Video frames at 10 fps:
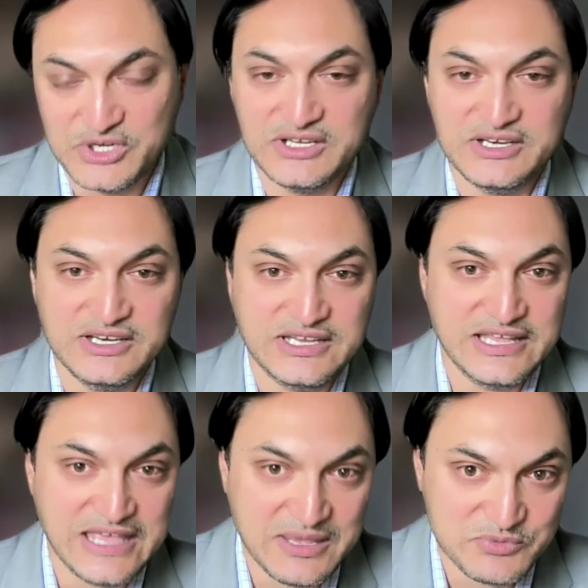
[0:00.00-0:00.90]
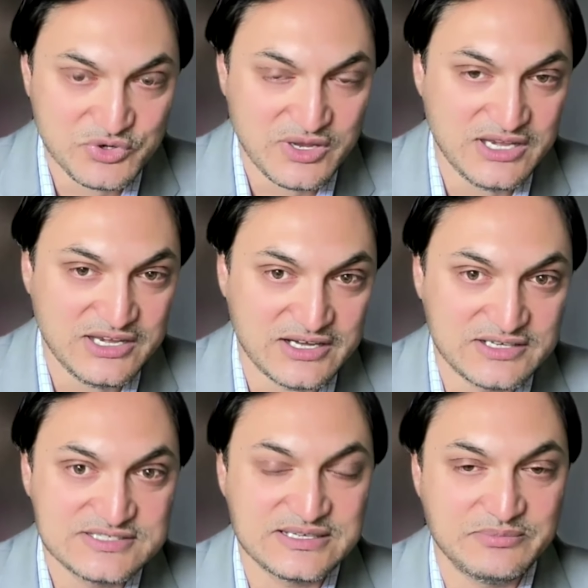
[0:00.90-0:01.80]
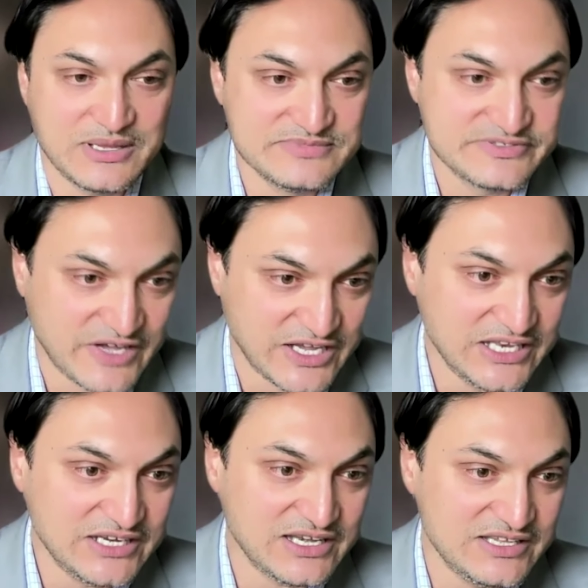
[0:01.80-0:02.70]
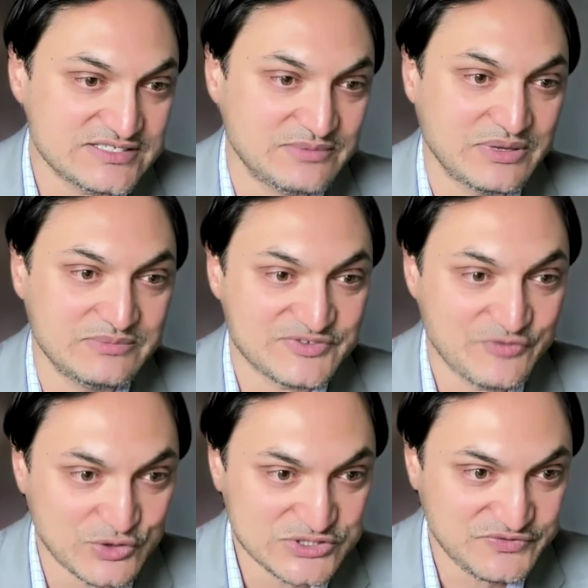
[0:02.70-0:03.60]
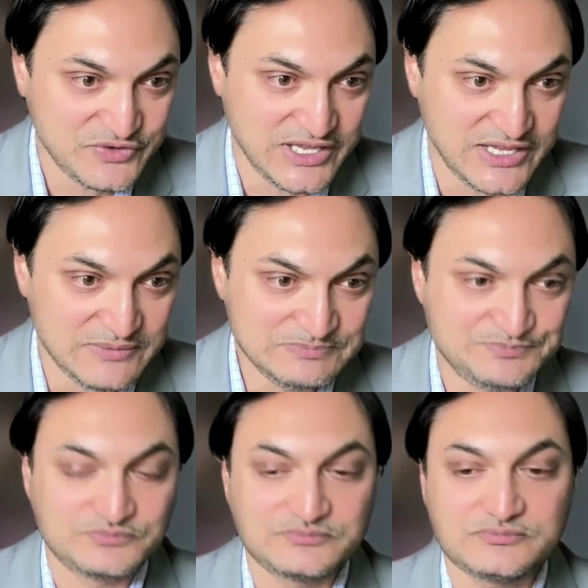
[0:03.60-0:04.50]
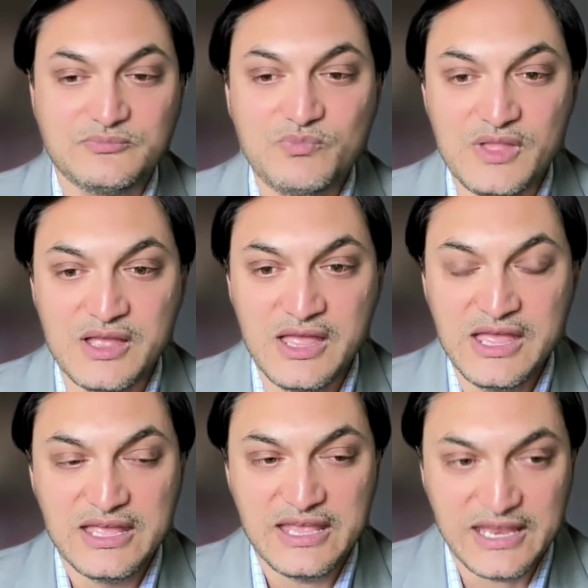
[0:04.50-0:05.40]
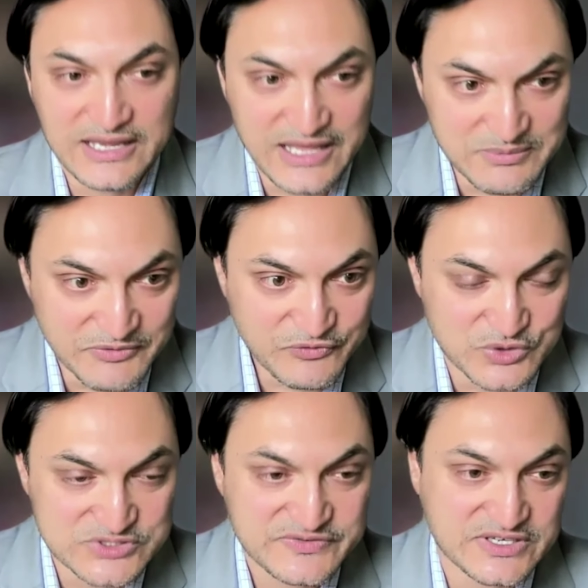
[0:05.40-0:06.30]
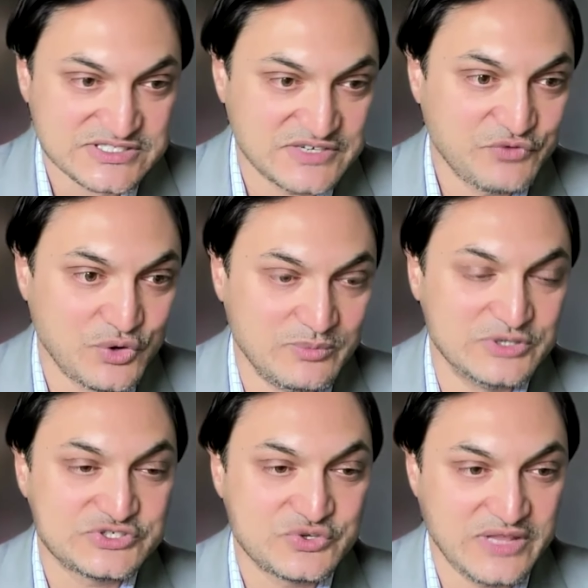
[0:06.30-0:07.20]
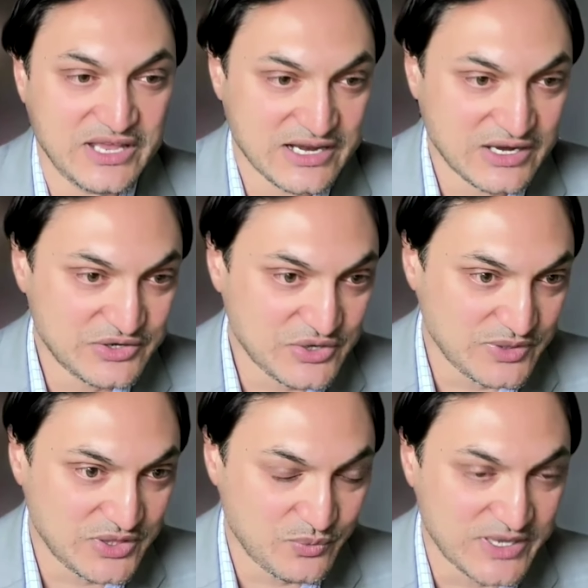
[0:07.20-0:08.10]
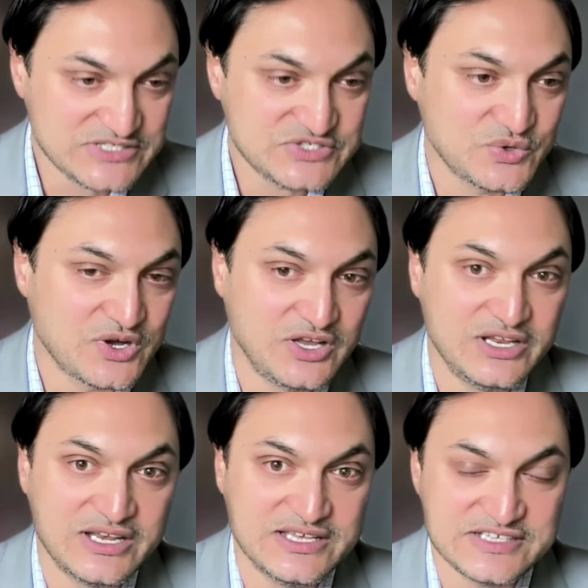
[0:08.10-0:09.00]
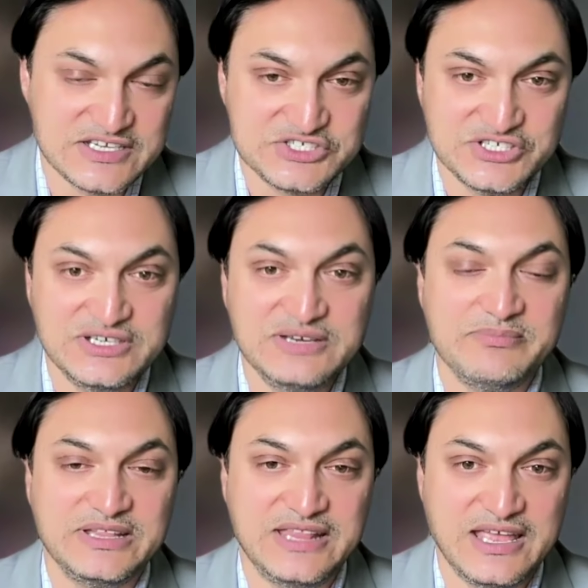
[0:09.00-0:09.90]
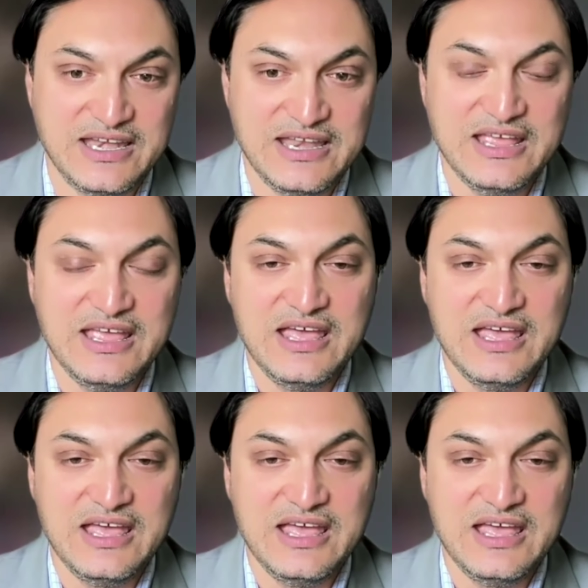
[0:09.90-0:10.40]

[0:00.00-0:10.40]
Modernity came to India, sometimes violently, sometimes forcefully. It came, of course, first and foremost through the encounter with the West, through colonization, but then